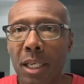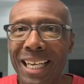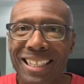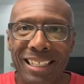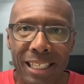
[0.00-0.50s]

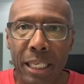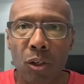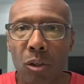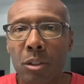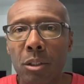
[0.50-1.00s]
in
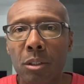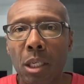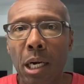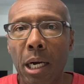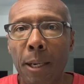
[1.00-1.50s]
gear.
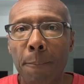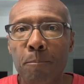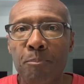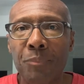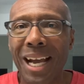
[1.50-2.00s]

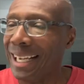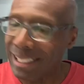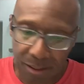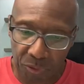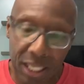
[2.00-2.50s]
I
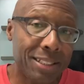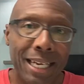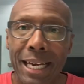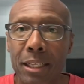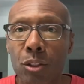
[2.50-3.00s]
got some
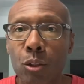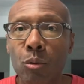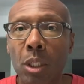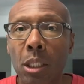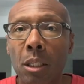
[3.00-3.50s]
things I got to
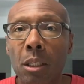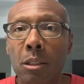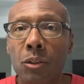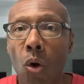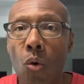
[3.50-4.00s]
do.
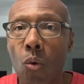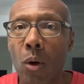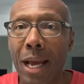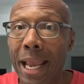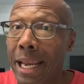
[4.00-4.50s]

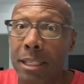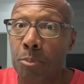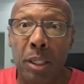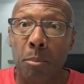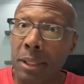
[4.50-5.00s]
So
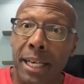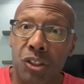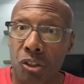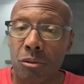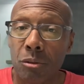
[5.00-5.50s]
it's been a
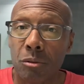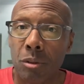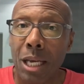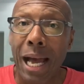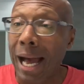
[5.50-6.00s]
pleasure.
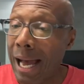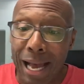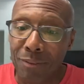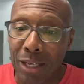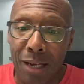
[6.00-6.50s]

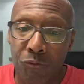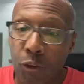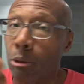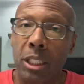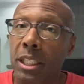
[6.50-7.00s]
I've
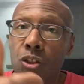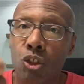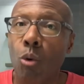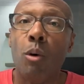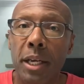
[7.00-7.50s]
thoroughly
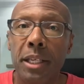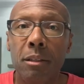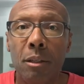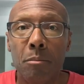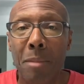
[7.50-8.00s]
enjoyed
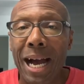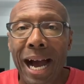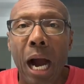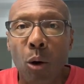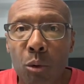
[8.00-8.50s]
my
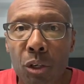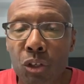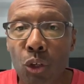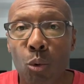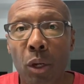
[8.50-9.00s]
hour
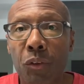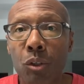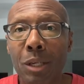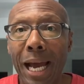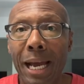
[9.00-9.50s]
or so
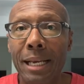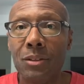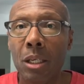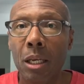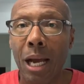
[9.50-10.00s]
with you
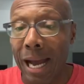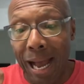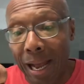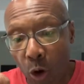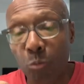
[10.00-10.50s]
guys.
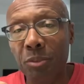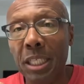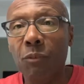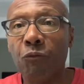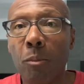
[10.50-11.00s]
I hope
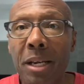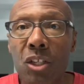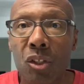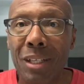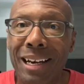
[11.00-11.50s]
the
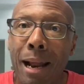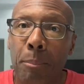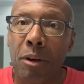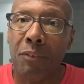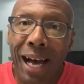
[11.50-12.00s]
information that
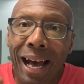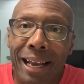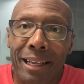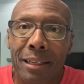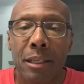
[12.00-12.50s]
I
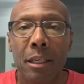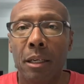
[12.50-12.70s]
provided